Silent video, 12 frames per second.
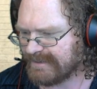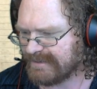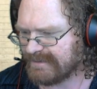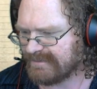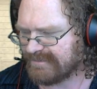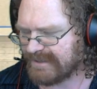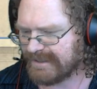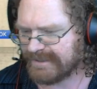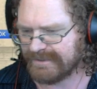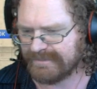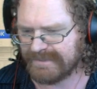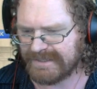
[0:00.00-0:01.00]

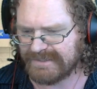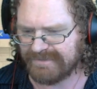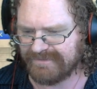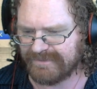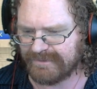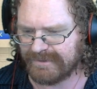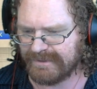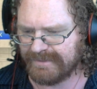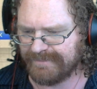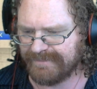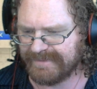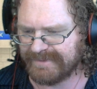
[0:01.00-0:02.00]
volume as before
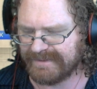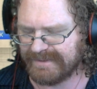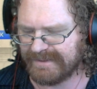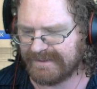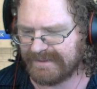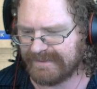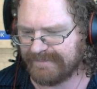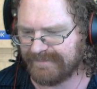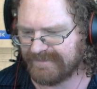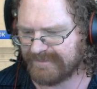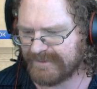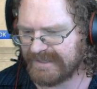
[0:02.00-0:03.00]

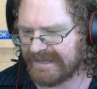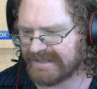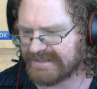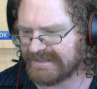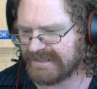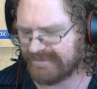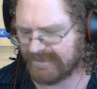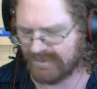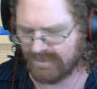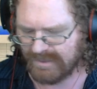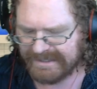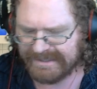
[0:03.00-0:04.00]
for the X. And now for the
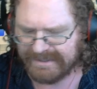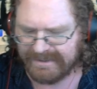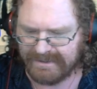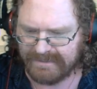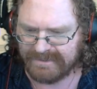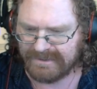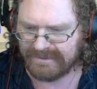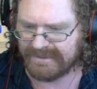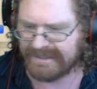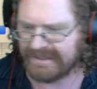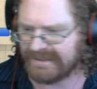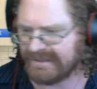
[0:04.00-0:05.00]
Y, I'm going to go
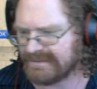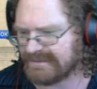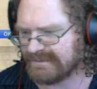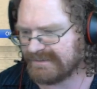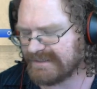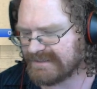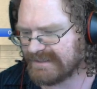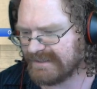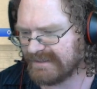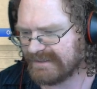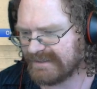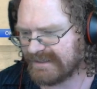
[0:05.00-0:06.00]
ahead and hit delete,
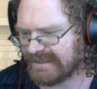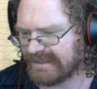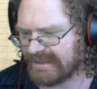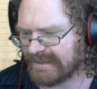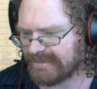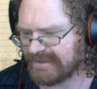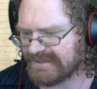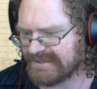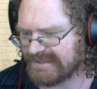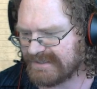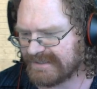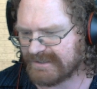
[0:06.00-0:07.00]
and now I'm going to
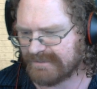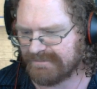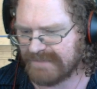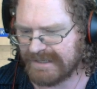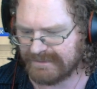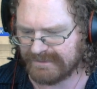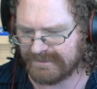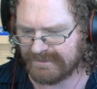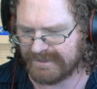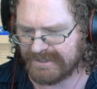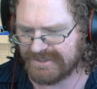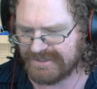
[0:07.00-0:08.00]
select our model
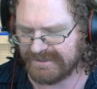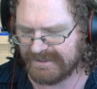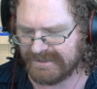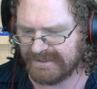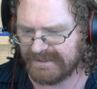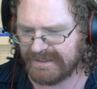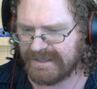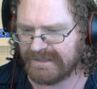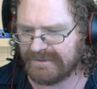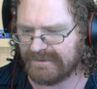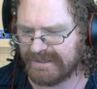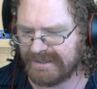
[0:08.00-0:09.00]
equation and
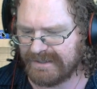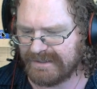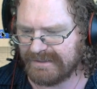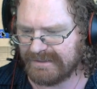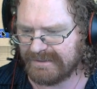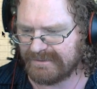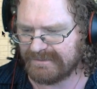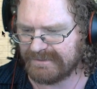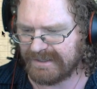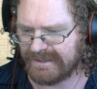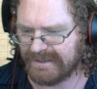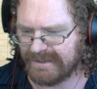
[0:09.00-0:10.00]
go ahead and hit
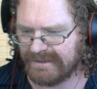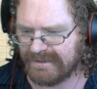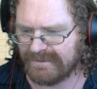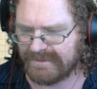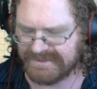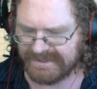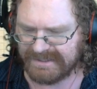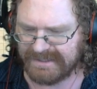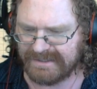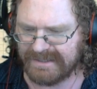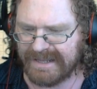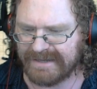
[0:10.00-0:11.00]
OK. Once again,
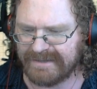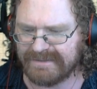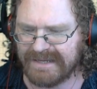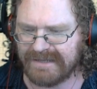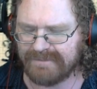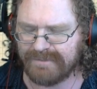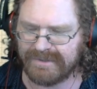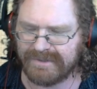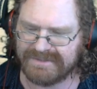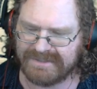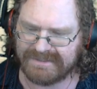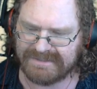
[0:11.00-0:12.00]
it added data
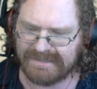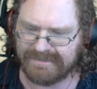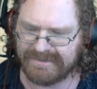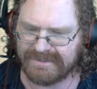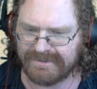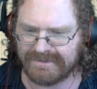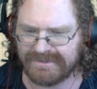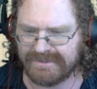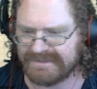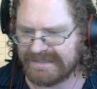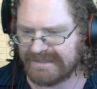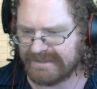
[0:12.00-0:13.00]
points on top of the other
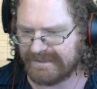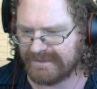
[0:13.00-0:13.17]
data.